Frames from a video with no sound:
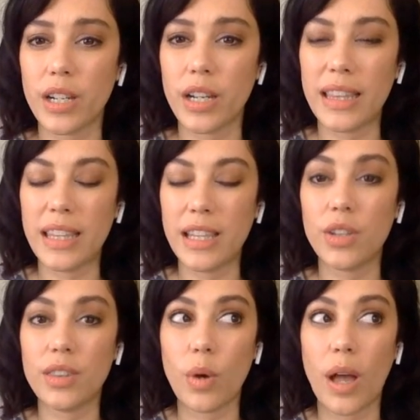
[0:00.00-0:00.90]
And I think
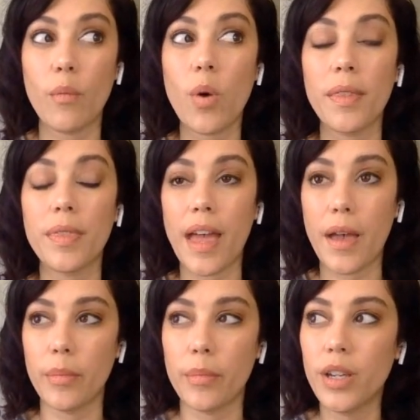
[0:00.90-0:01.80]
I want
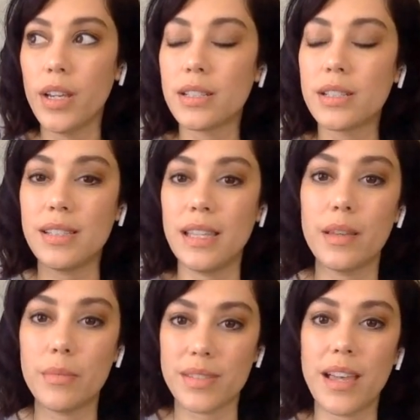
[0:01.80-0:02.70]
them to see
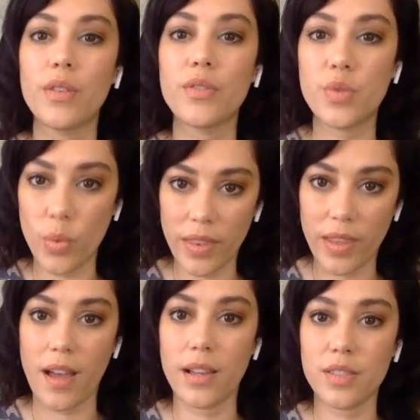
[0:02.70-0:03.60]
themselves
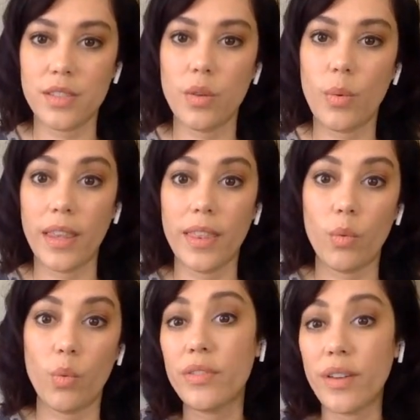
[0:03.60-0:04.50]
within us the way
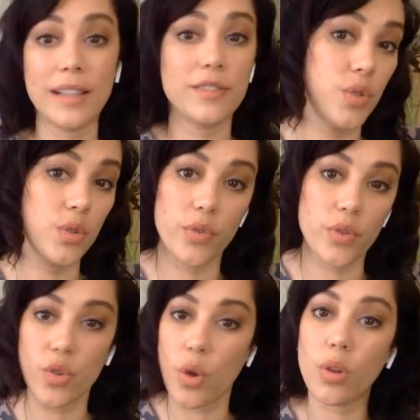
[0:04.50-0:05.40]
that we've had to do for
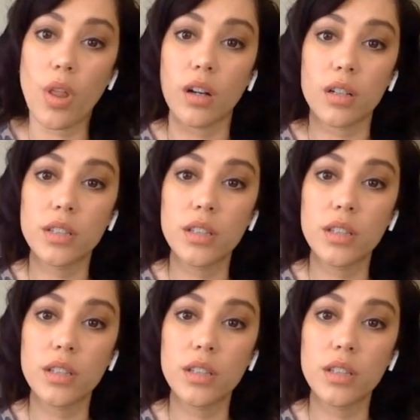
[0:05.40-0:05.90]
so long.